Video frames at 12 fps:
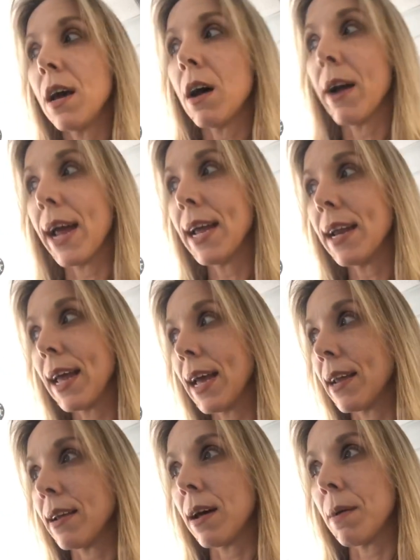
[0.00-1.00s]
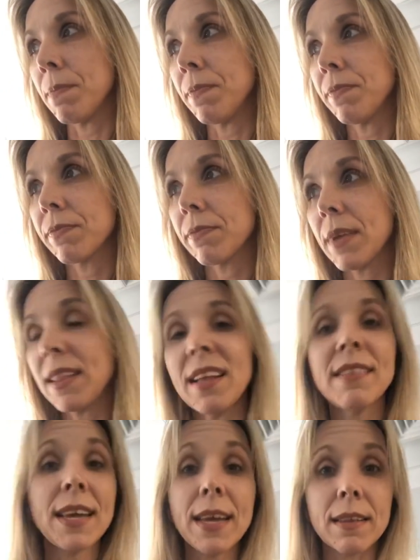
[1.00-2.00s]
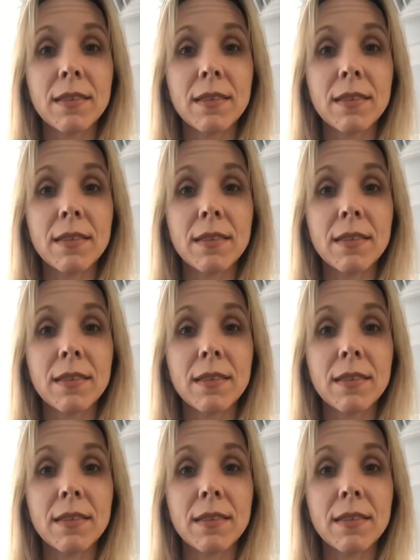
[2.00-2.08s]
All right. And that's it.